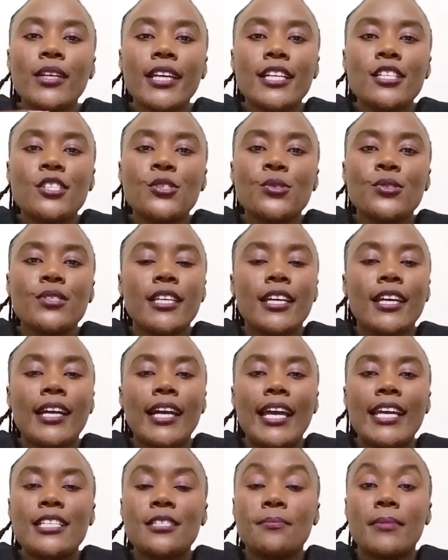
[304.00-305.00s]
get to take.
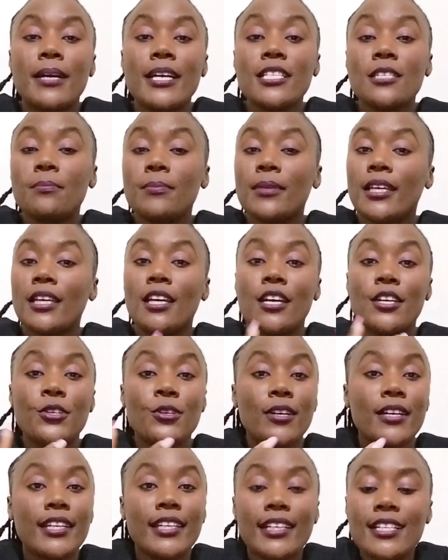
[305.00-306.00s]
It might be
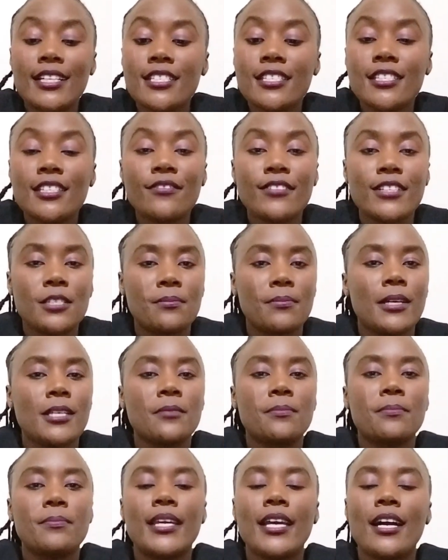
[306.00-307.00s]
your relative, it
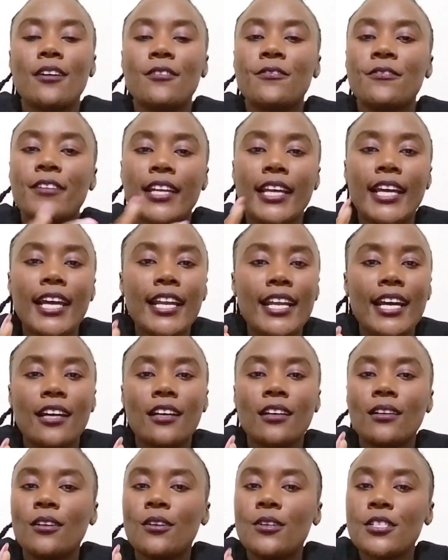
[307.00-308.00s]
might be a friend, a
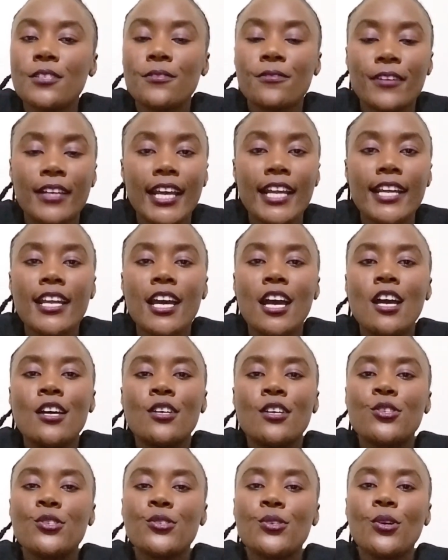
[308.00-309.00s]
close friend.
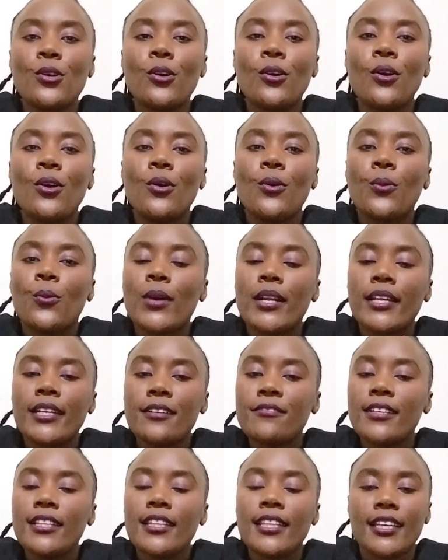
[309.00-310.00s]
So
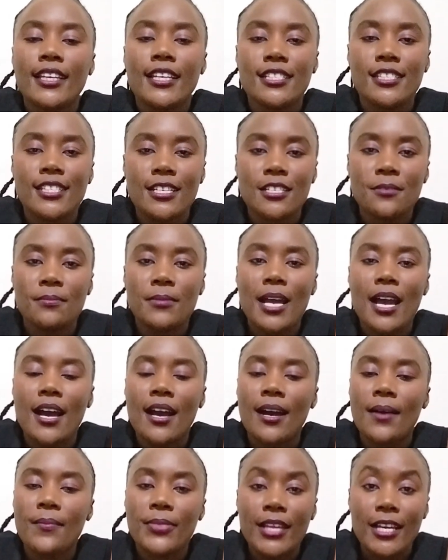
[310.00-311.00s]
whenever they get
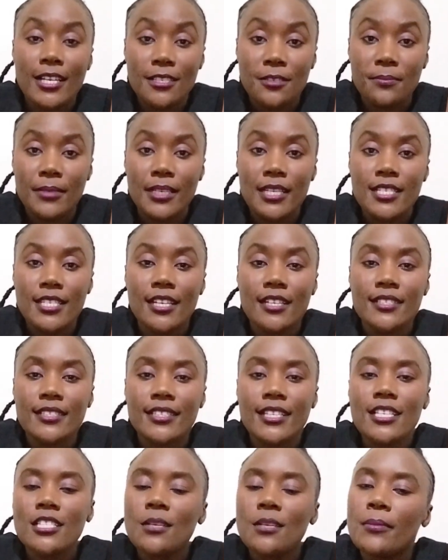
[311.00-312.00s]
admitted,
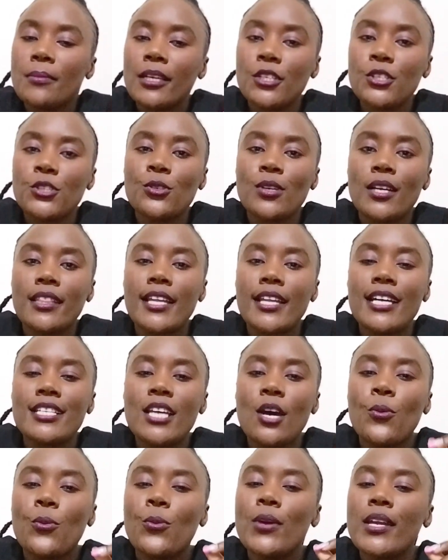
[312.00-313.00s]
just make sure that
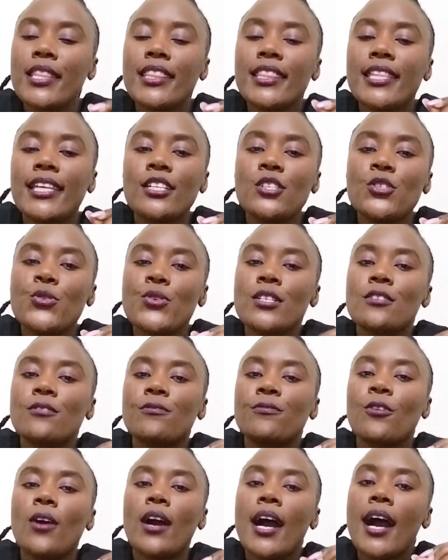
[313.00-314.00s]
within
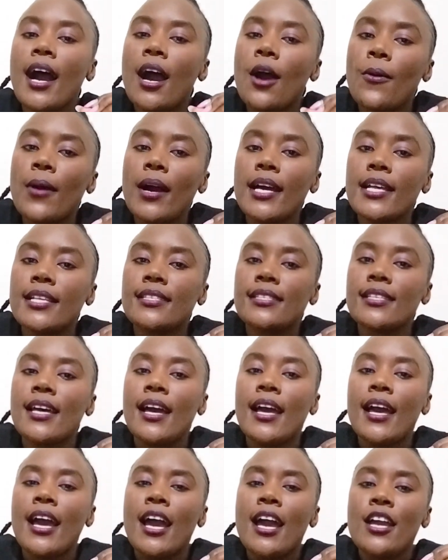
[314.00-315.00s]
24 hours
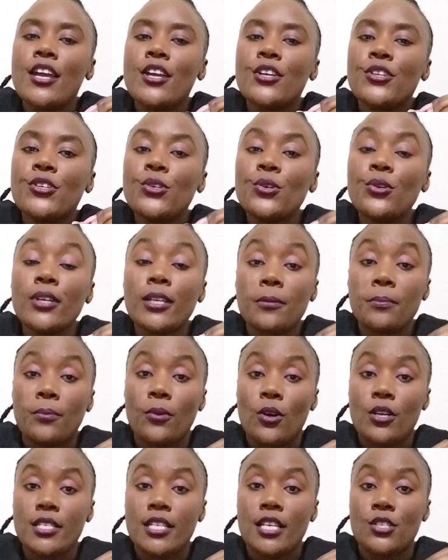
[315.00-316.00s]
you
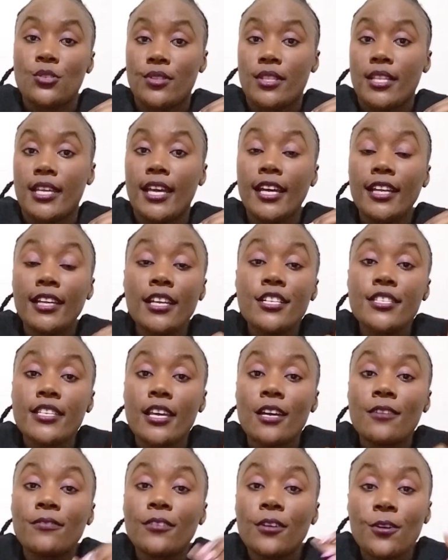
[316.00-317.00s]
report to the
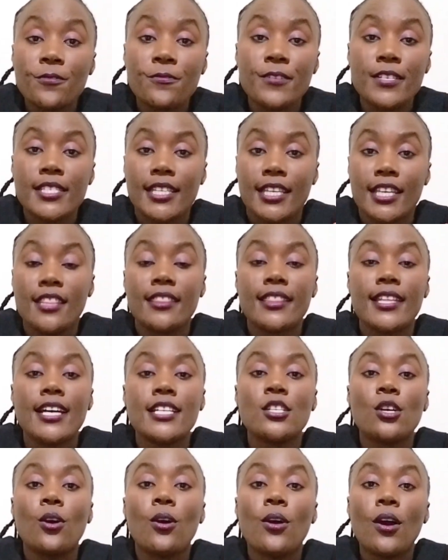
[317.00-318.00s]
NHIF office in
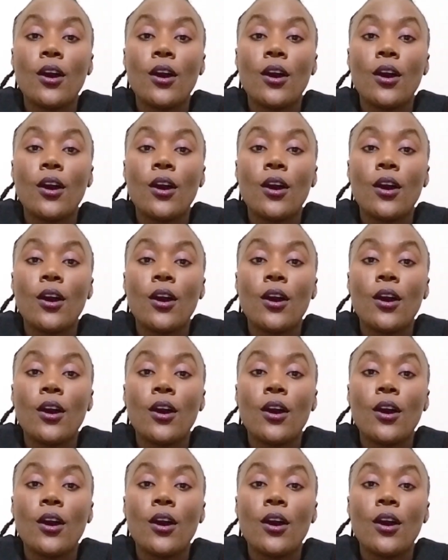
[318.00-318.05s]
that